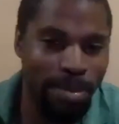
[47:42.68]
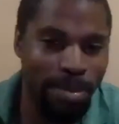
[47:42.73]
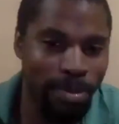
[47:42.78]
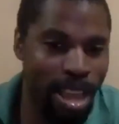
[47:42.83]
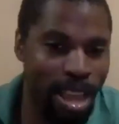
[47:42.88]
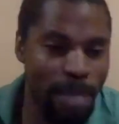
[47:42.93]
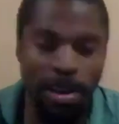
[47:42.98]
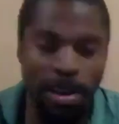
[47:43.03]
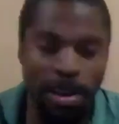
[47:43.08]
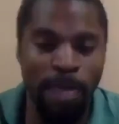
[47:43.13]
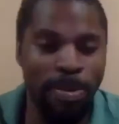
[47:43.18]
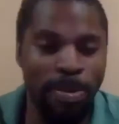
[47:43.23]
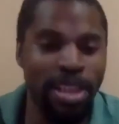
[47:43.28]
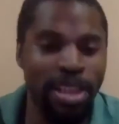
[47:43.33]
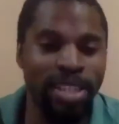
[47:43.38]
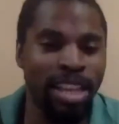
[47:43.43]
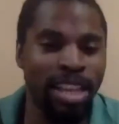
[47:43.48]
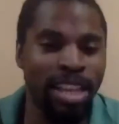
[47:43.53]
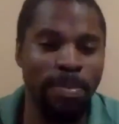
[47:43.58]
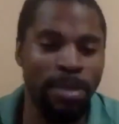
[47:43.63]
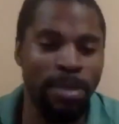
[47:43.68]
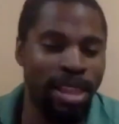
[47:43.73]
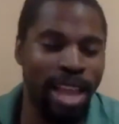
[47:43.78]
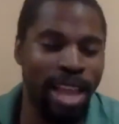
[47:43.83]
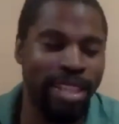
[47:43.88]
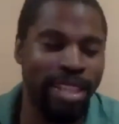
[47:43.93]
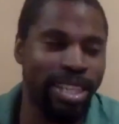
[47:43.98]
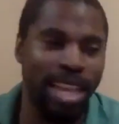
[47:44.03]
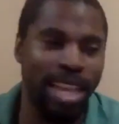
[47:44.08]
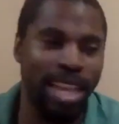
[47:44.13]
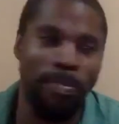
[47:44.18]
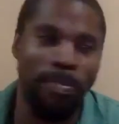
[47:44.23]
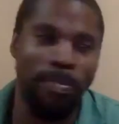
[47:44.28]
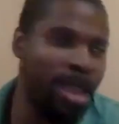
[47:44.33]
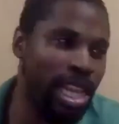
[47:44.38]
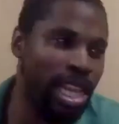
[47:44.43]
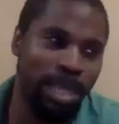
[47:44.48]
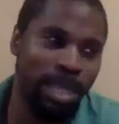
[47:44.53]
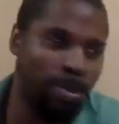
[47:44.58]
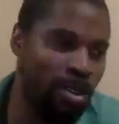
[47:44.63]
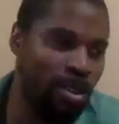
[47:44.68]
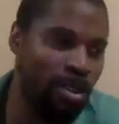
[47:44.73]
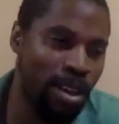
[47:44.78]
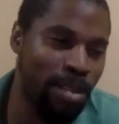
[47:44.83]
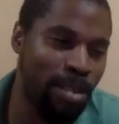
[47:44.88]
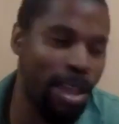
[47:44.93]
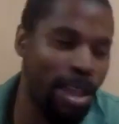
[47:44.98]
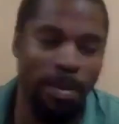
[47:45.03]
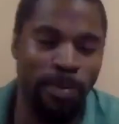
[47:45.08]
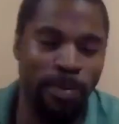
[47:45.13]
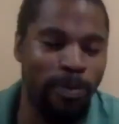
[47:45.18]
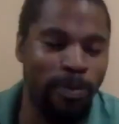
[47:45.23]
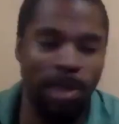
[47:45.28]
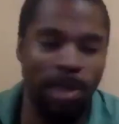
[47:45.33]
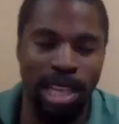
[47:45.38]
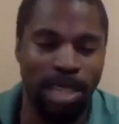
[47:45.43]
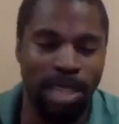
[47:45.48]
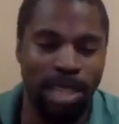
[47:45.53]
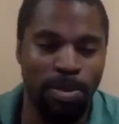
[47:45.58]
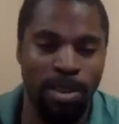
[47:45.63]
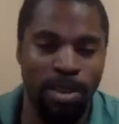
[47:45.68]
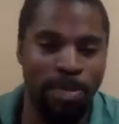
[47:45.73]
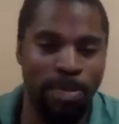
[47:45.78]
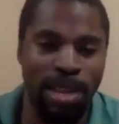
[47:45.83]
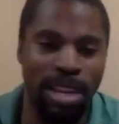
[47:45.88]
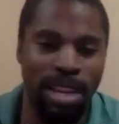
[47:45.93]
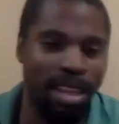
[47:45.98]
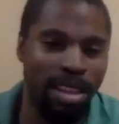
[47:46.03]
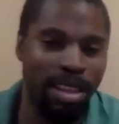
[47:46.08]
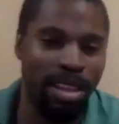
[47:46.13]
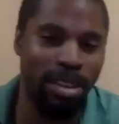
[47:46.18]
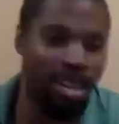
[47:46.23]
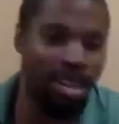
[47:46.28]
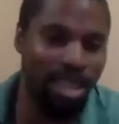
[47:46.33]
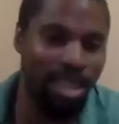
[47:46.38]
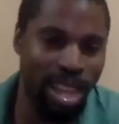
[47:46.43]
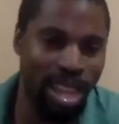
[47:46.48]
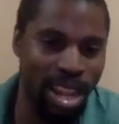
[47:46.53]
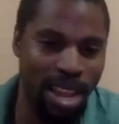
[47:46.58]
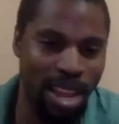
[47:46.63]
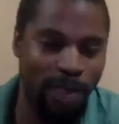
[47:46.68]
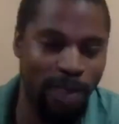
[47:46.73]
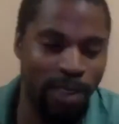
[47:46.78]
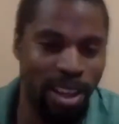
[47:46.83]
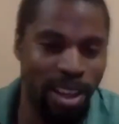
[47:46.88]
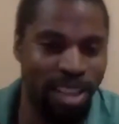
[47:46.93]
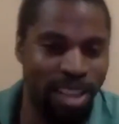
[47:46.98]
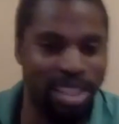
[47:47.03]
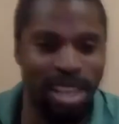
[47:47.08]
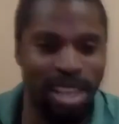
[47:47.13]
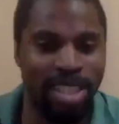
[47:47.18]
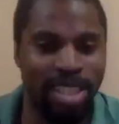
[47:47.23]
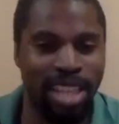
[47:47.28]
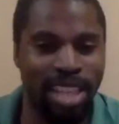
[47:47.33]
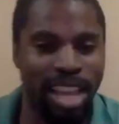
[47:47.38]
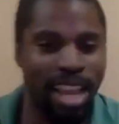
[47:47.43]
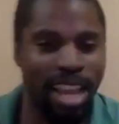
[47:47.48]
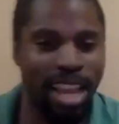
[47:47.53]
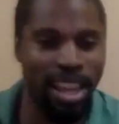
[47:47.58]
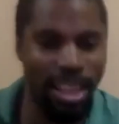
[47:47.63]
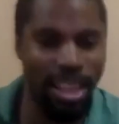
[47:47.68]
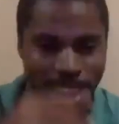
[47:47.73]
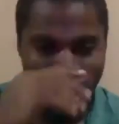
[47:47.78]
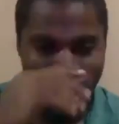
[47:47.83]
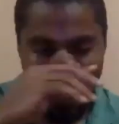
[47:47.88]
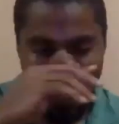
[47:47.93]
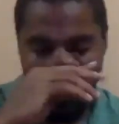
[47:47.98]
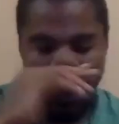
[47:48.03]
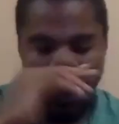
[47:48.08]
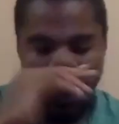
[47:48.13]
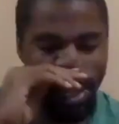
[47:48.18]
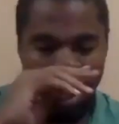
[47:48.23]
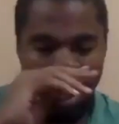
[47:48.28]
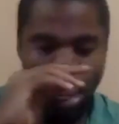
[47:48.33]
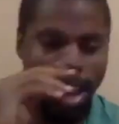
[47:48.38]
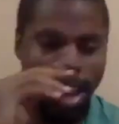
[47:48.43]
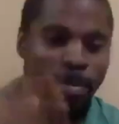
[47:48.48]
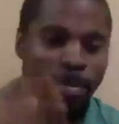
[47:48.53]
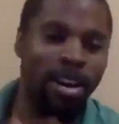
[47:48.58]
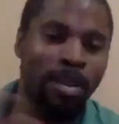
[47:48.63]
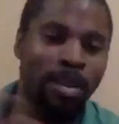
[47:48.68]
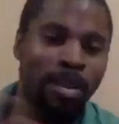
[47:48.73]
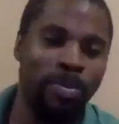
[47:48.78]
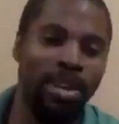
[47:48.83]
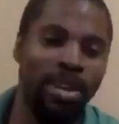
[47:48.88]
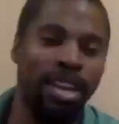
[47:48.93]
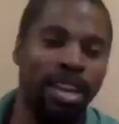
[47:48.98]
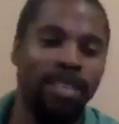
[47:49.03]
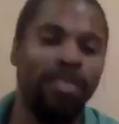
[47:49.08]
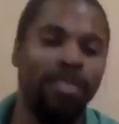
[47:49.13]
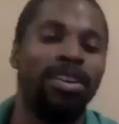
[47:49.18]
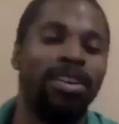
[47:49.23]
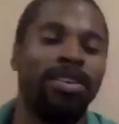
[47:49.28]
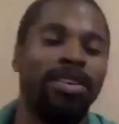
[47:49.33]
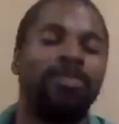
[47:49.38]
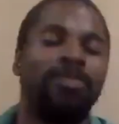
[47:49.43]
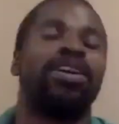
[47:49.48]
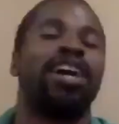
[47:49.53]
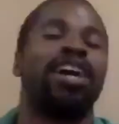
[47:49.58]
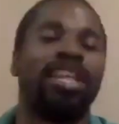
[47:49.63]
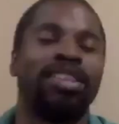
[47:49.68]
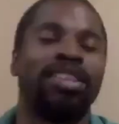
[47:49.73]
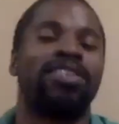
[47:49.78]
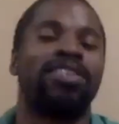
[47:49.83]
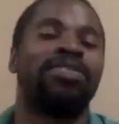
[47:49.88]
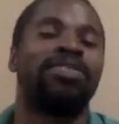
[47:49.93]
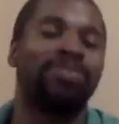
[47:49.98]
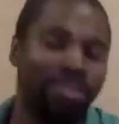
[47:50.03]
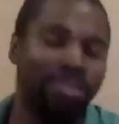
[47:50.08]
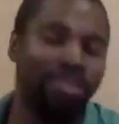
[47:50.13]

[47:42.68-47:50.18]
MLB is going to be like saying baseball money in NFLs. They say with the MLB, with other